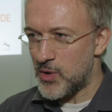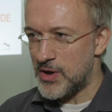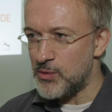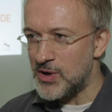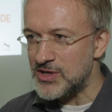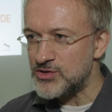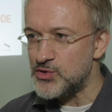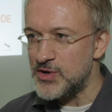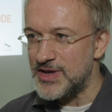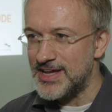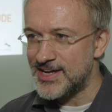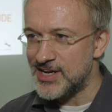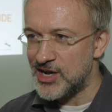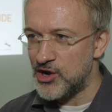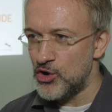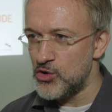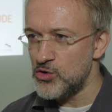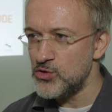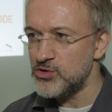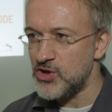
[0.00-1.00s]
We want to
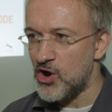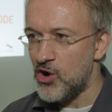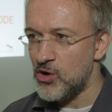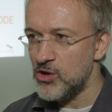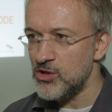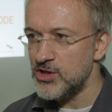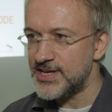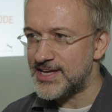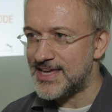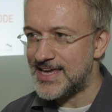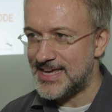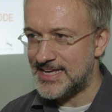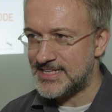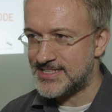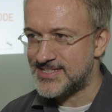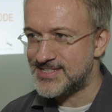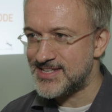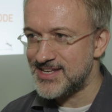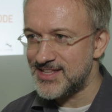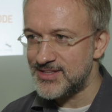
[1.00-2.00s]
include all the
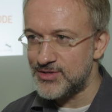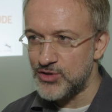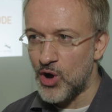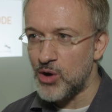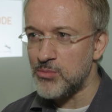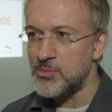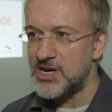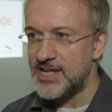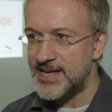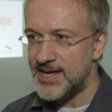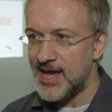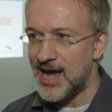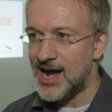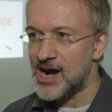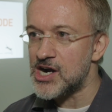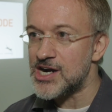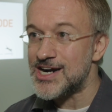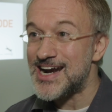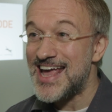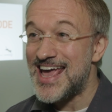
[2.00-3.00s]
kids that normally
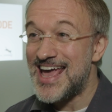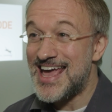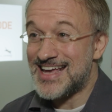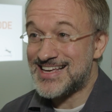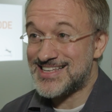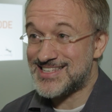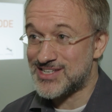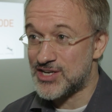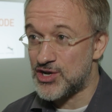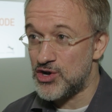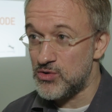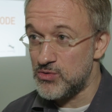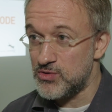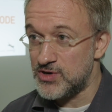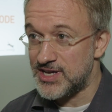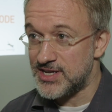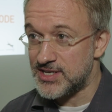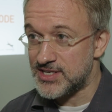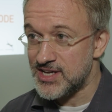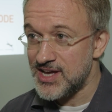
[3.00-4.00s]
are
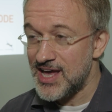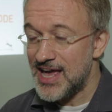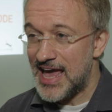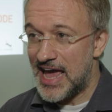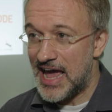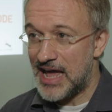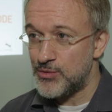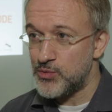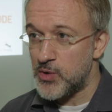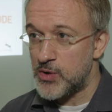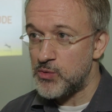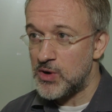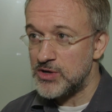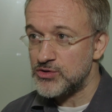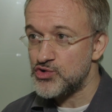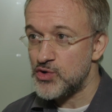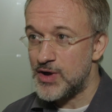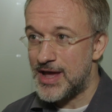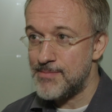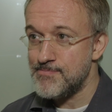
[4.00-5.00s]
excluded, and we
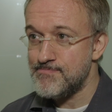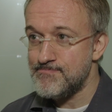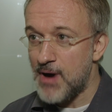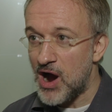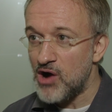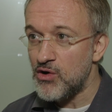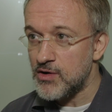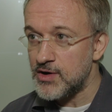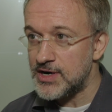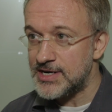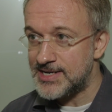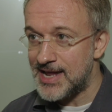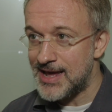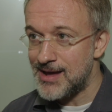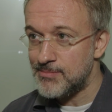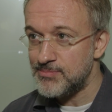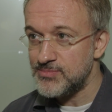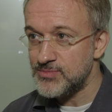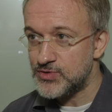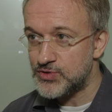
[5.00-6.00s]
want to empower
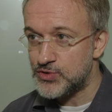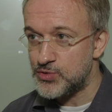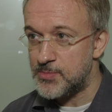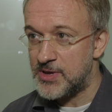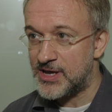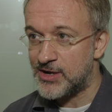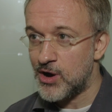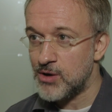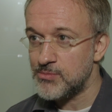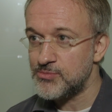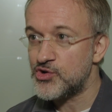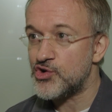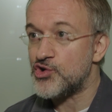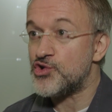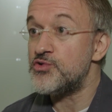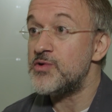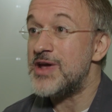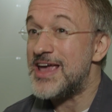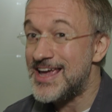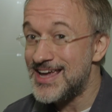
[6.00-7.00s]
them to become
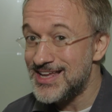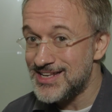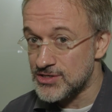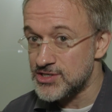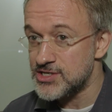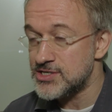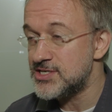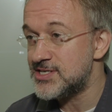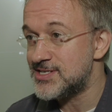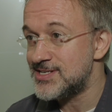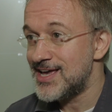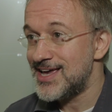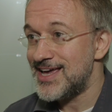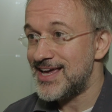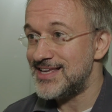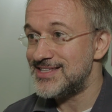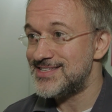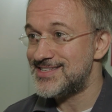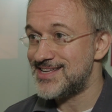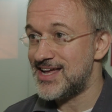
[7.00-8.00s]
creators
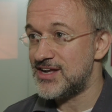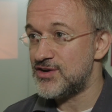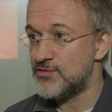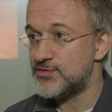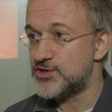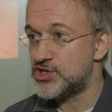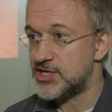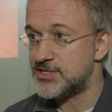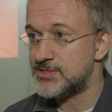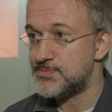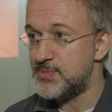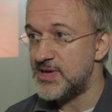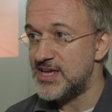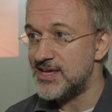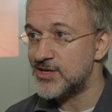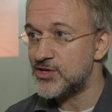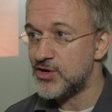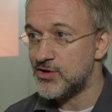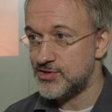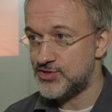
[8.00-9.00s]
instead of just
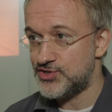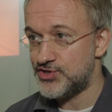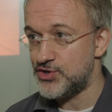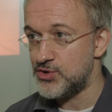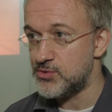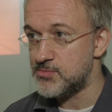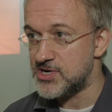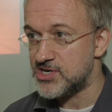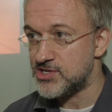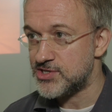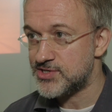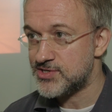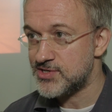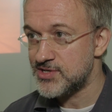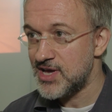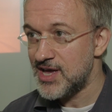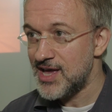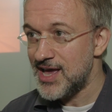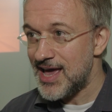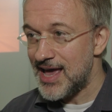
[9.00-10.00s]
being consumers.
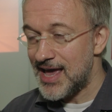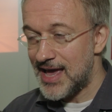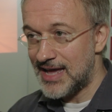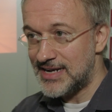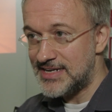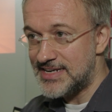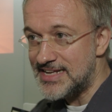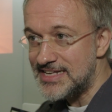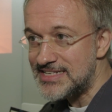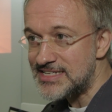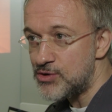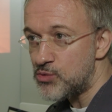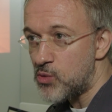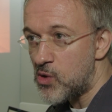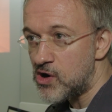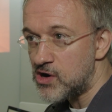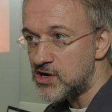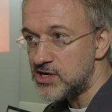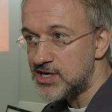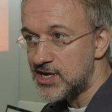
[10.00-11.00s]
And this
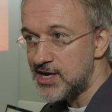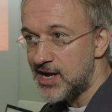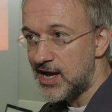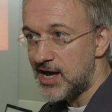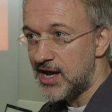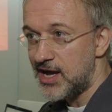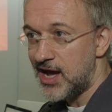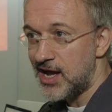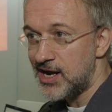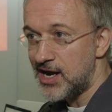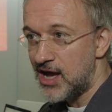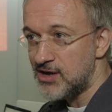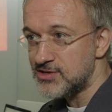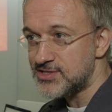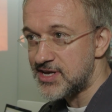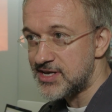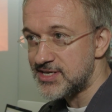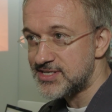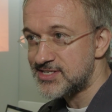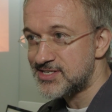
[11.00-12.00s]
award
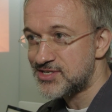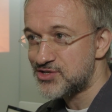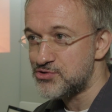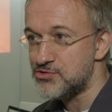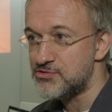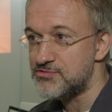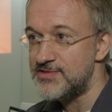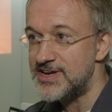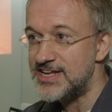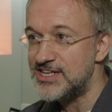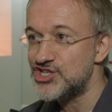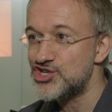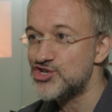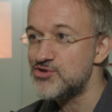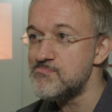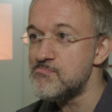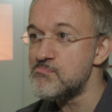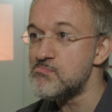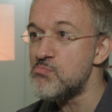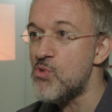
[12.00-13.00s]
allows us to reach
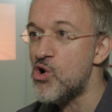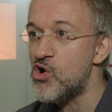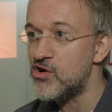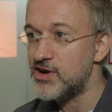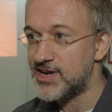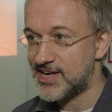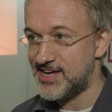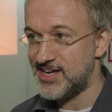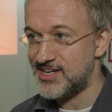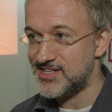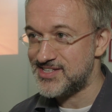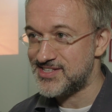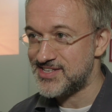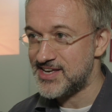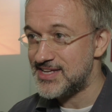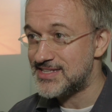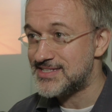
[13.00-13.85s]
more kids.